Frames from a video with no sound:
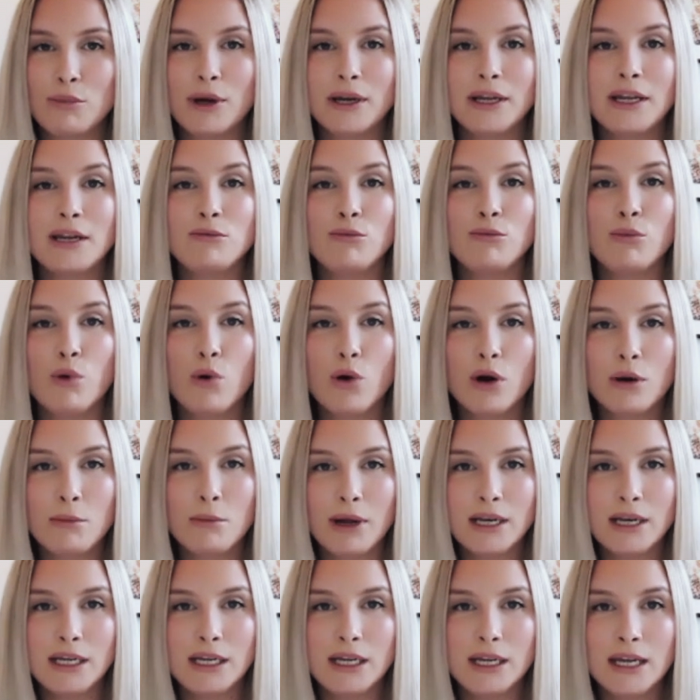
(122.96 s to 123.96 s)
in more
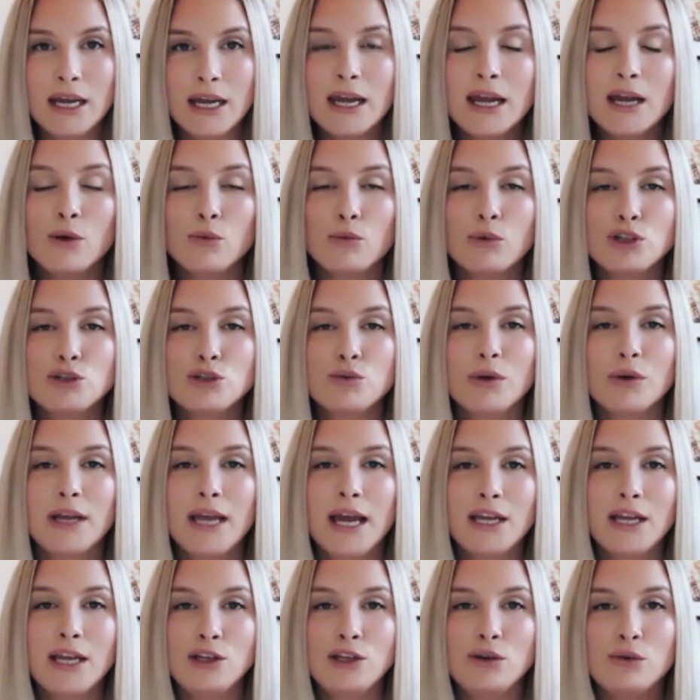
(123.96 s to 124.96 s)
money, which will
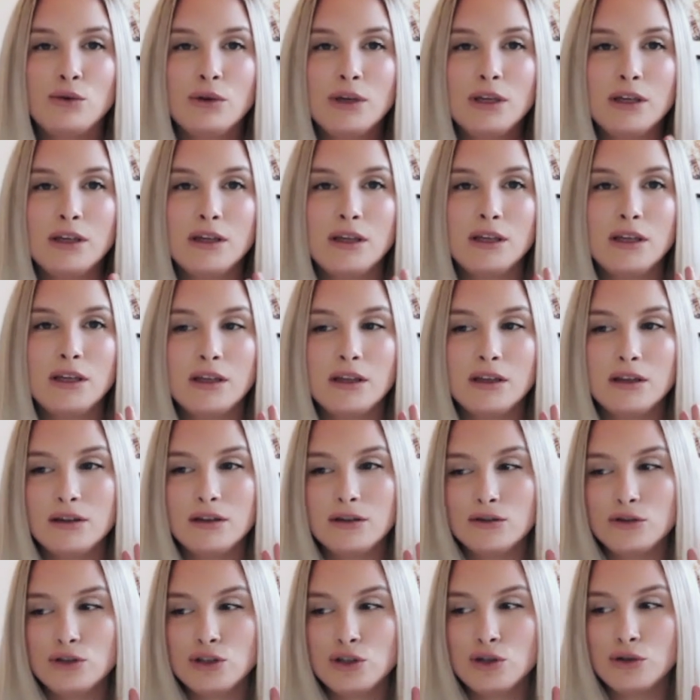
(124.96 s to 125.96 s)
get you
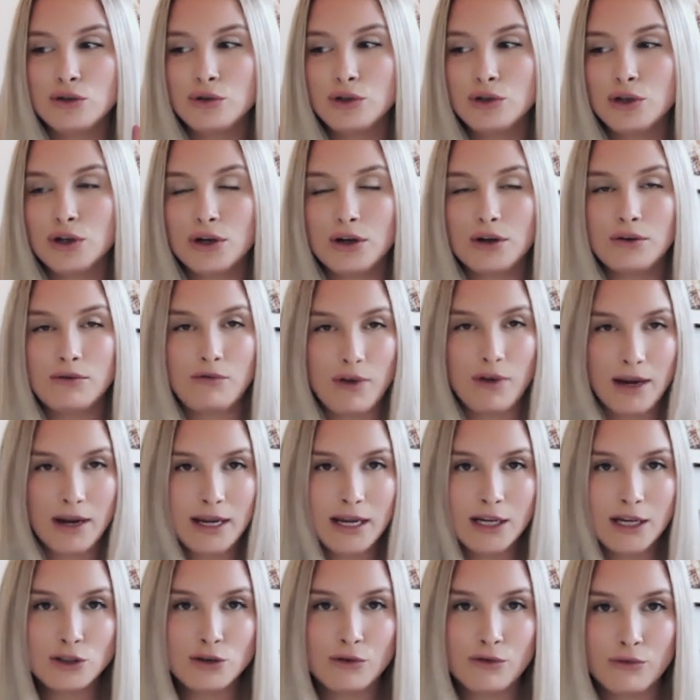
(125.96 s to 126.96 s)
to your
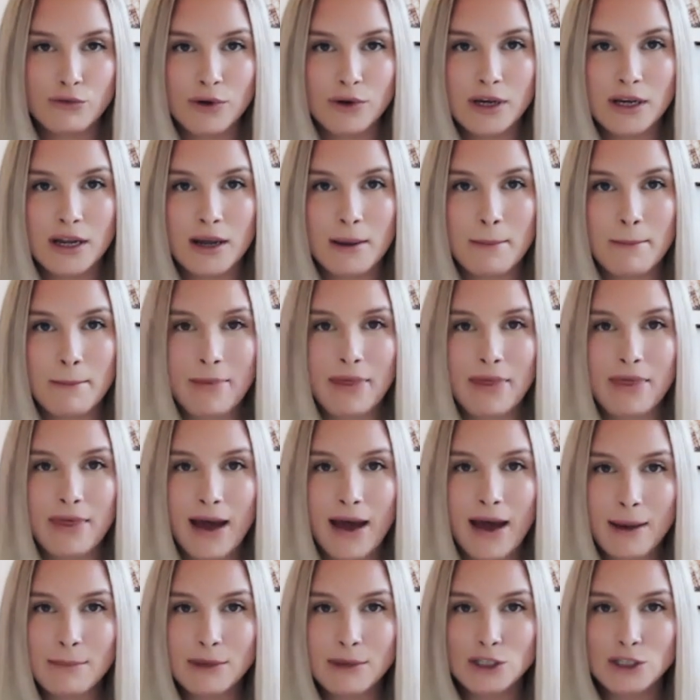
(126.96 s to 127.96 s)
financial freedom
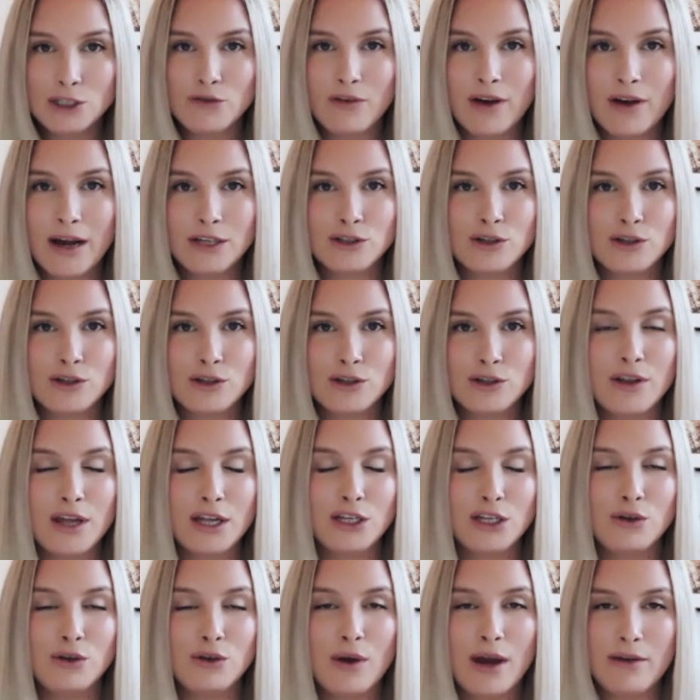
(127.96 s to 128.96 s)
that much faster than
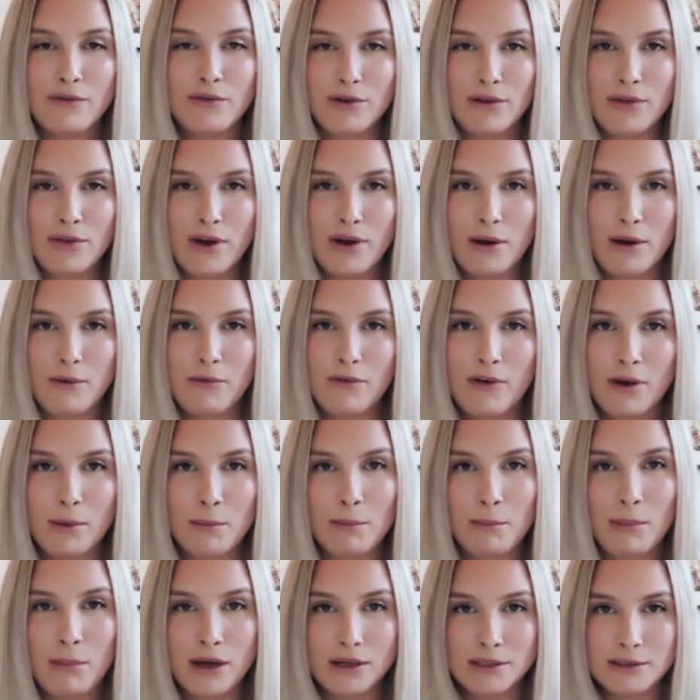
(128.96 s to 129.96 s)
you ever thought
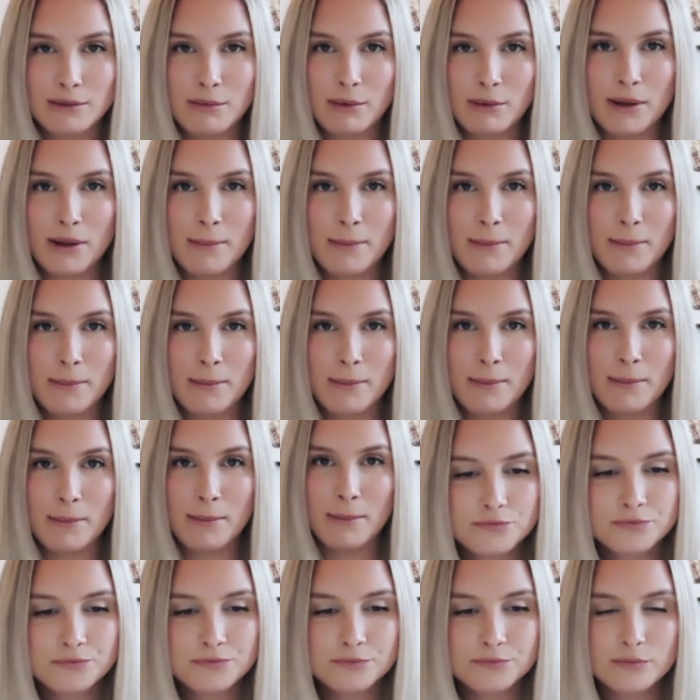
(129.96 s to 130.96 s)
possible.
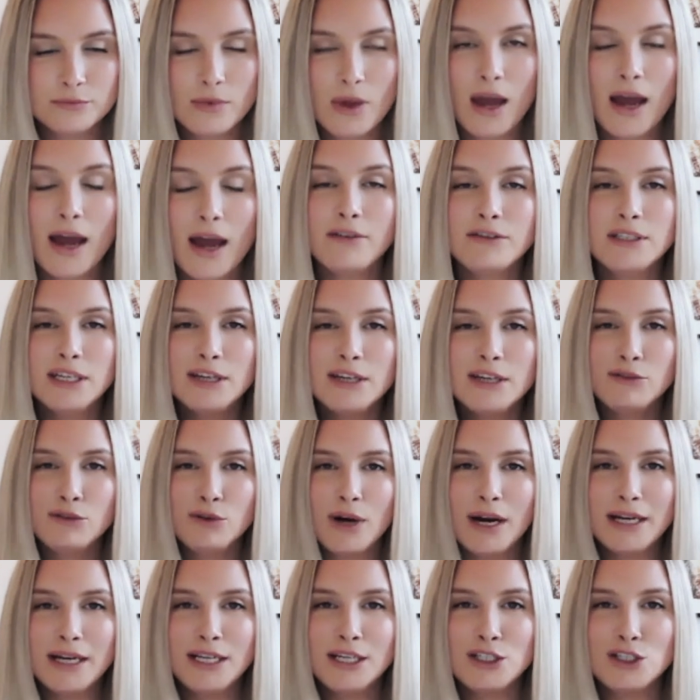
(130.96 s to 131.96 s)
I have to give
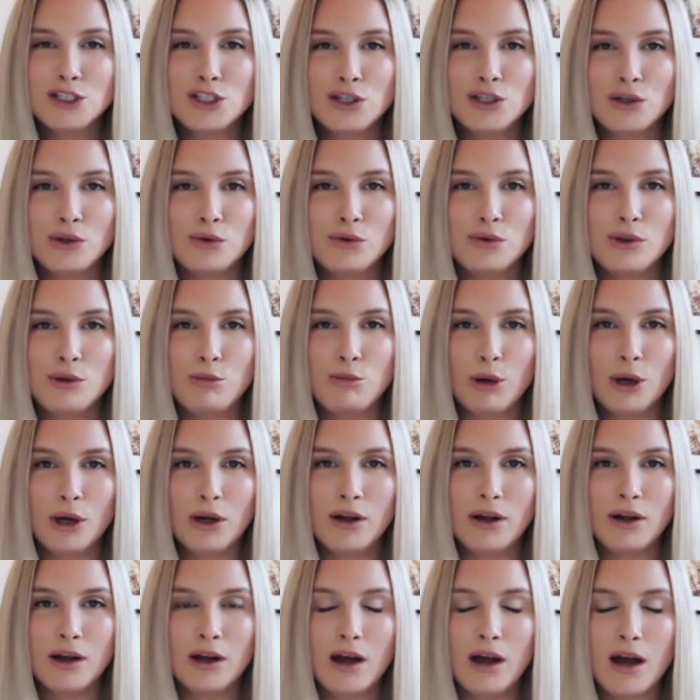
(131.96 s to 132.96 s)
credit to the
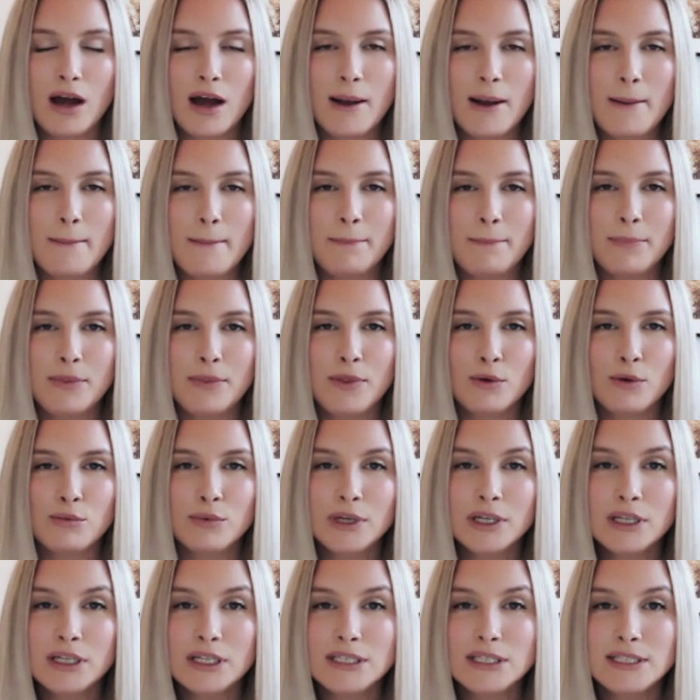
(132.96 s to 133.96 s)
book, The
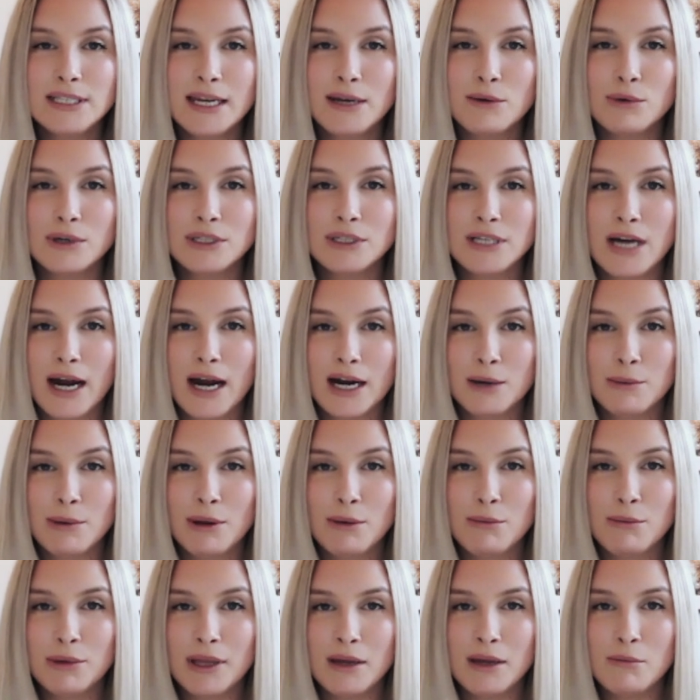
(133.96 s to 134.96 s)
Real Estate
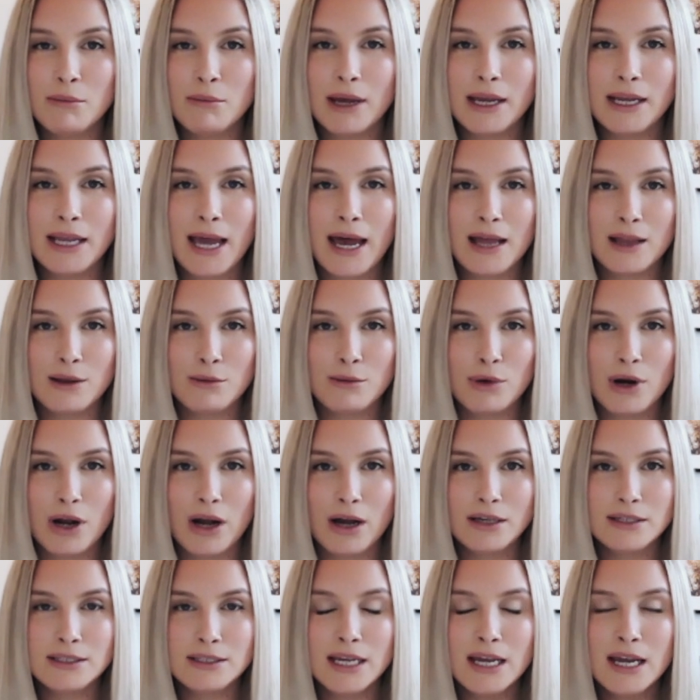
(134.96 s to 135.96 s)
Retirement Plan by Callum
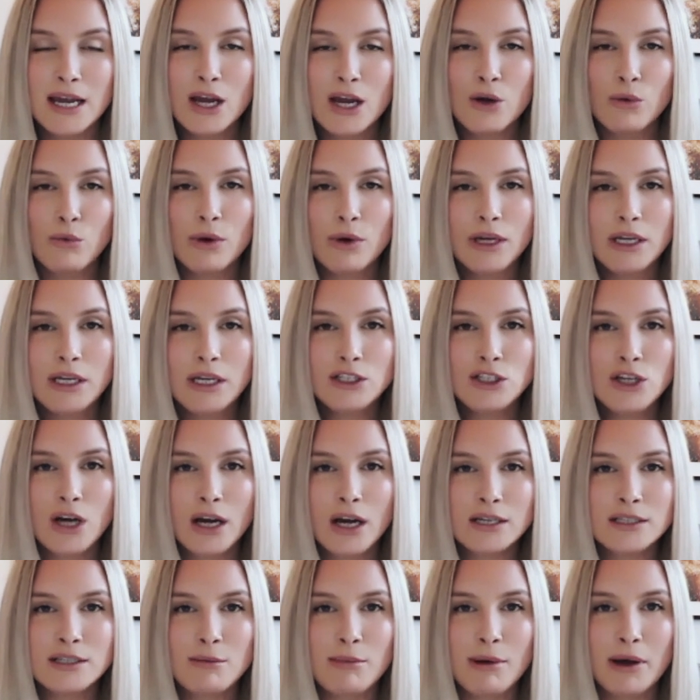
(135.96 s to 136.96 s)
Ross, where he
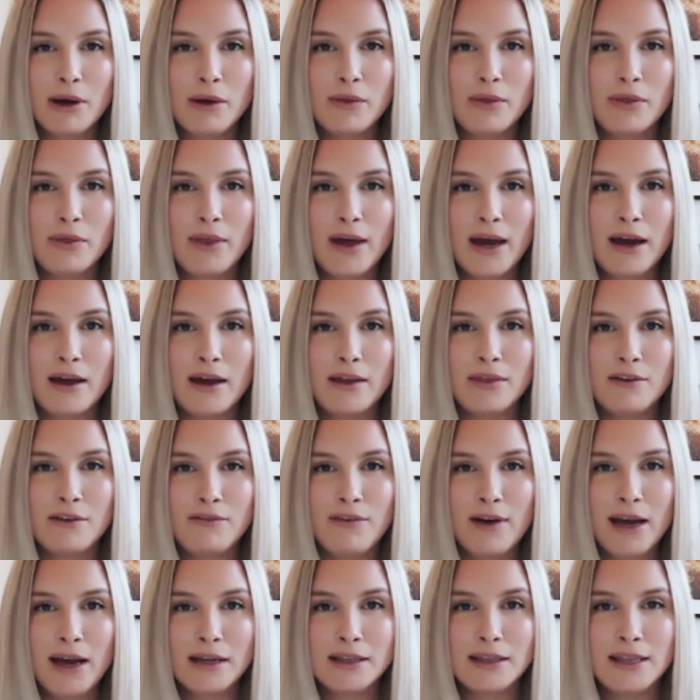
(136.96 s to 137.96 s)
talks about the
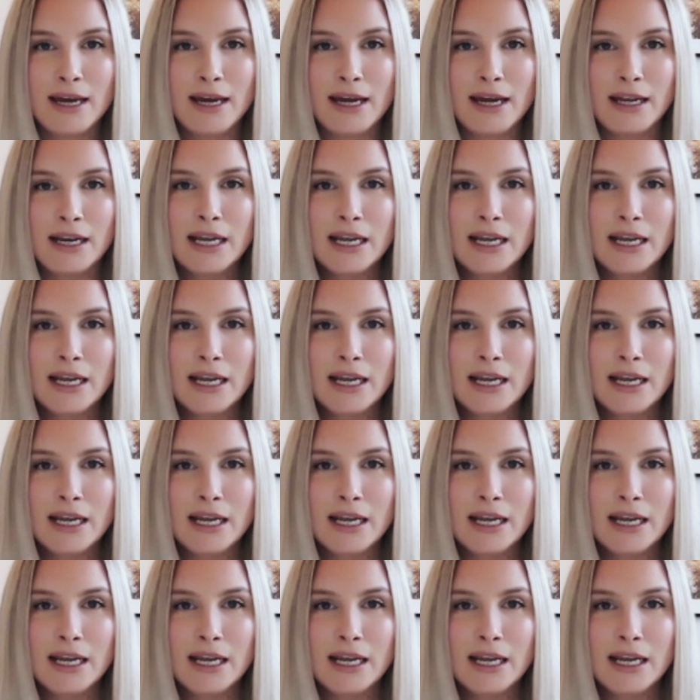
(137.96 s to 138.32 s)
fact that